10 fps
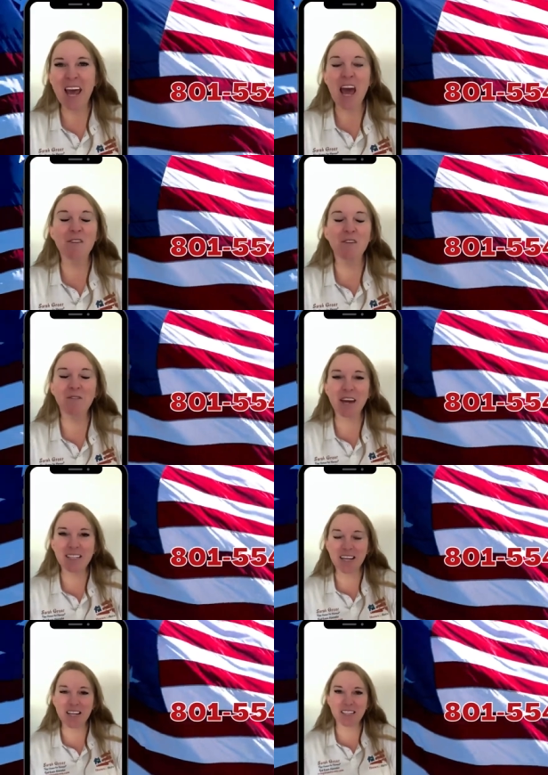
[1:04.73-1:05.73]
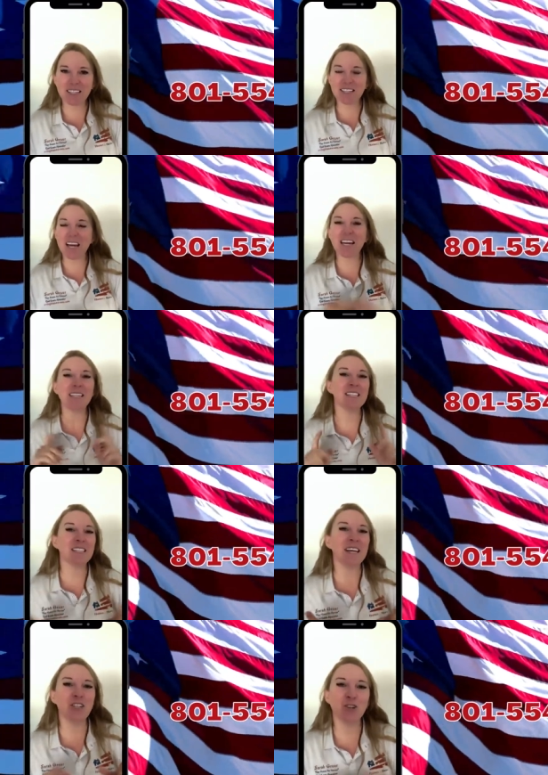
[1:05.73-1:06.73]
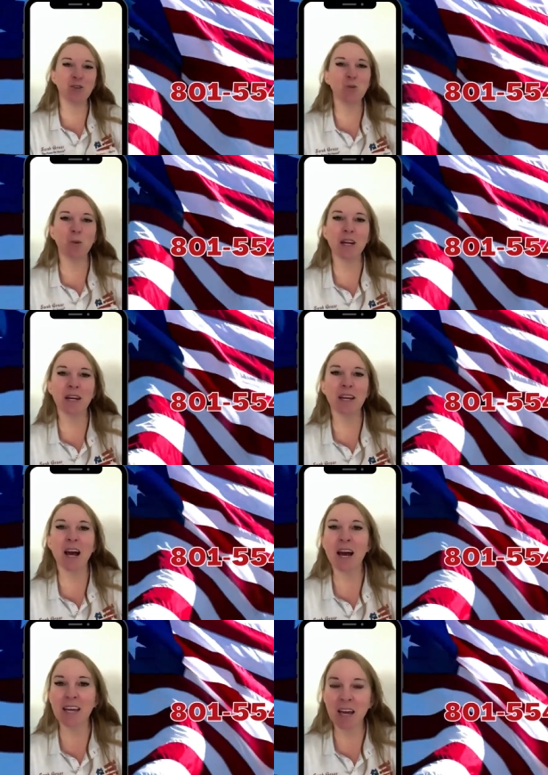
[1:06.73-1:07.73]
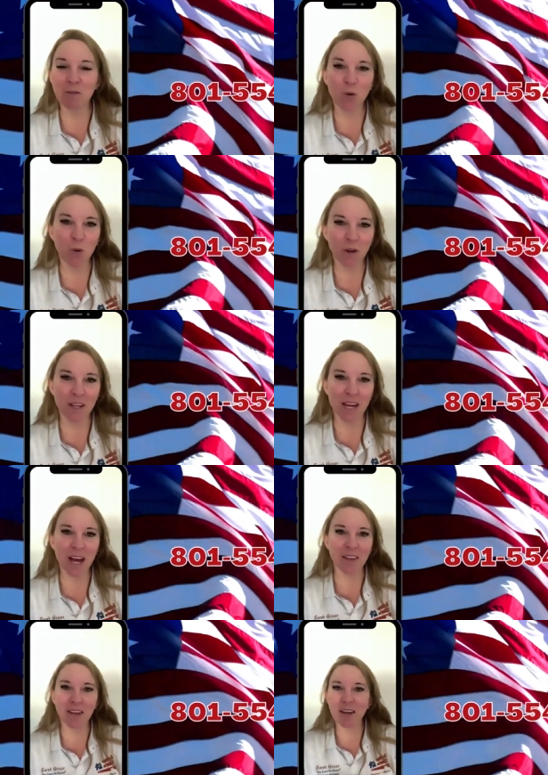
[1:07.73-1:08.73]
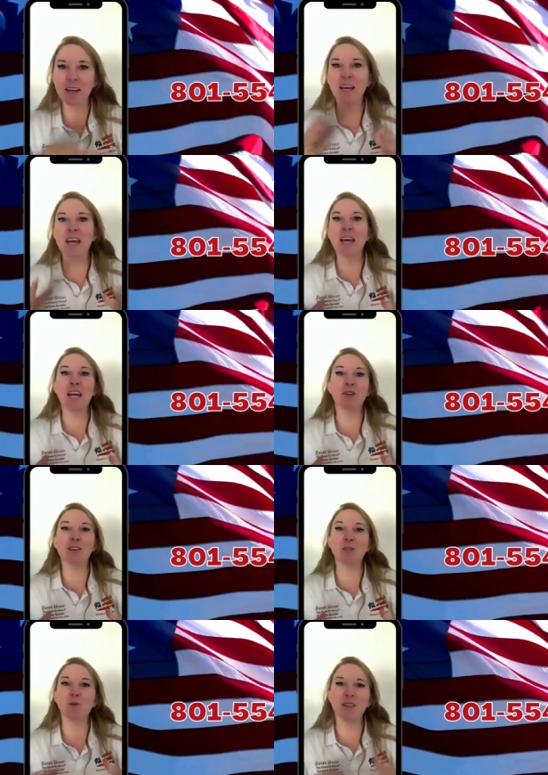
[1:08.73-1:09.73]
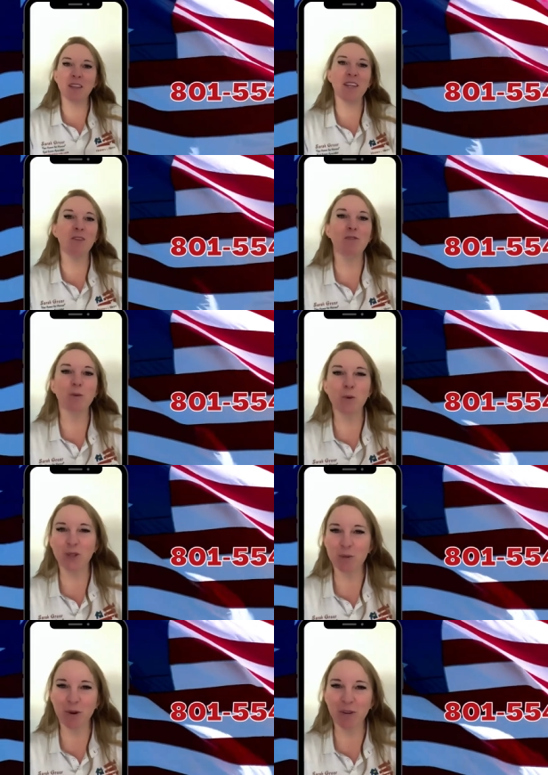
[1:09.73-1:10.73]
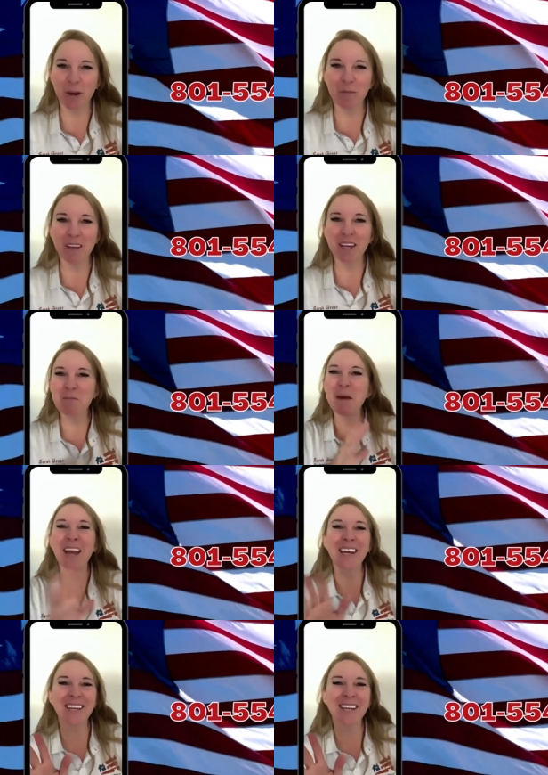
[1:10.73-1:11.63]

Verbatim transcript: Have a fantastic day and stay tuned when I cover all of the other areas within the rewards program. Bye.